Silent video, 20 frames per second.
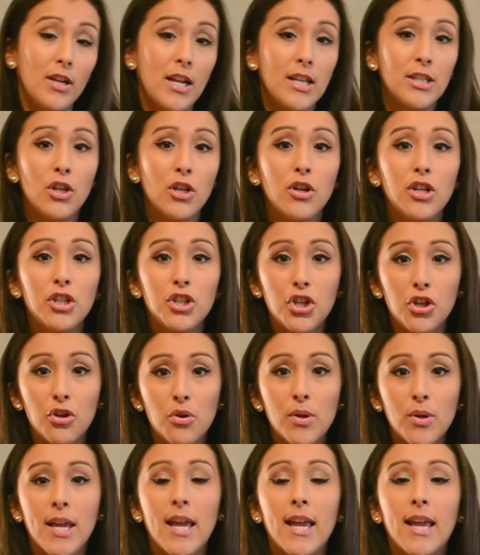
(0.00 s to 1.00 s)
As long as you're
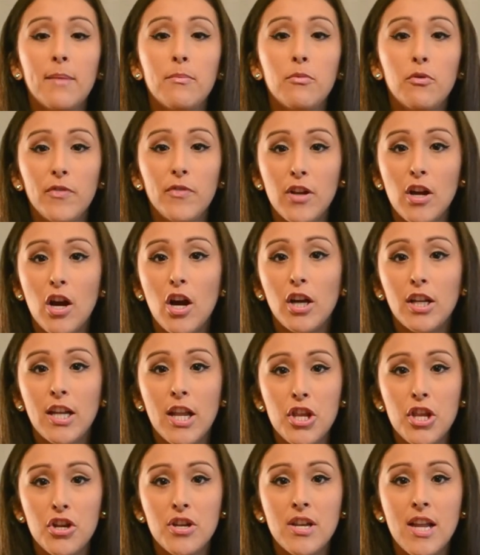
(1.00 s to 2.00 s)
okay moving on
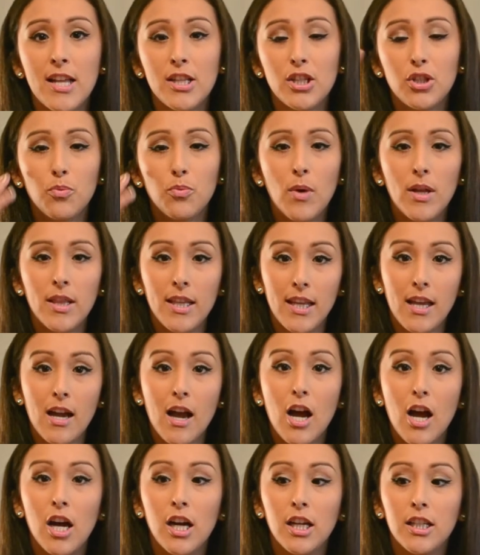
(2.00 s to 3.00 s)
and you're not dwelling
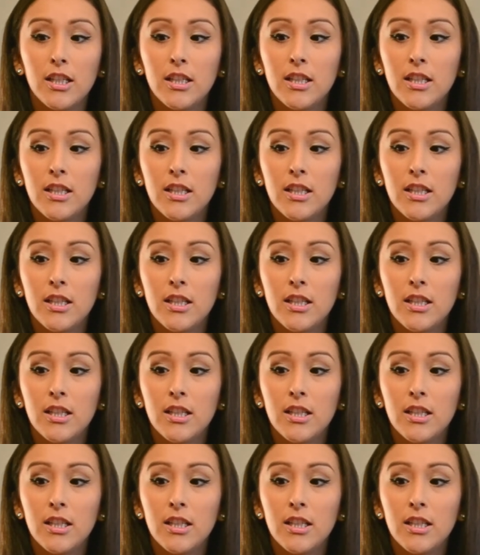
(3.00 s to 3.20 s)
on